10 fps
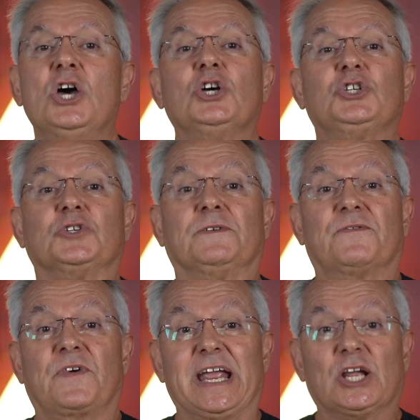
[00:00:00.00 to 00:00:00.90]
should the
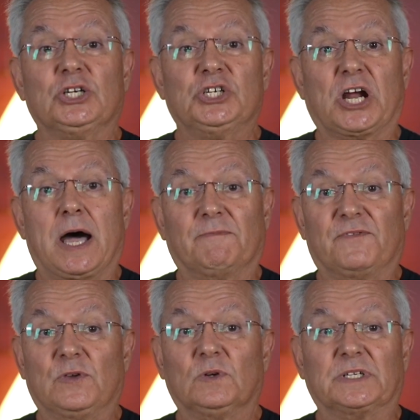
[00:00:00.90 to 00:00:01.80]
Francorchamps
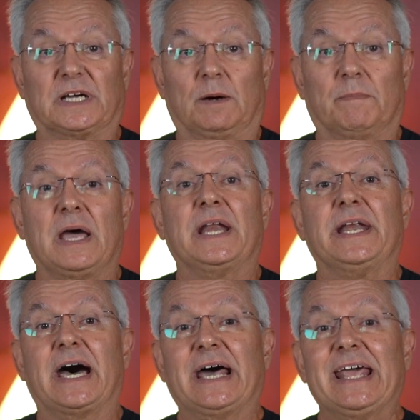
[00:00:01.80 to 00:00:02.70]
fuel dump
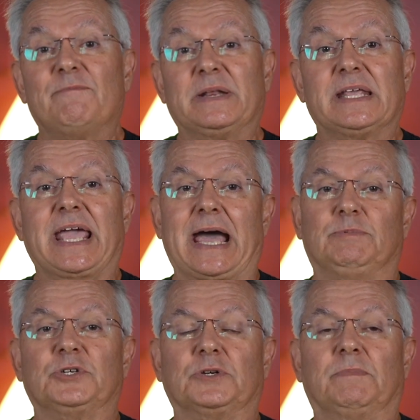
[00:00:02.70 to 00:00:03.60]
not have been
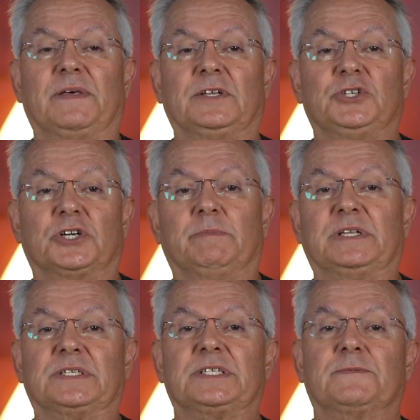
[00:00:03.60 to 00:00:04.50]
captured by the
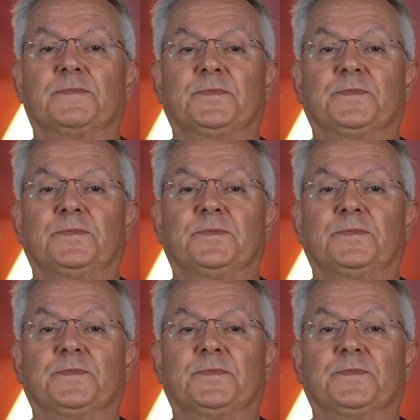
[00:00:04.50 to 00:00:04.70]
Germans.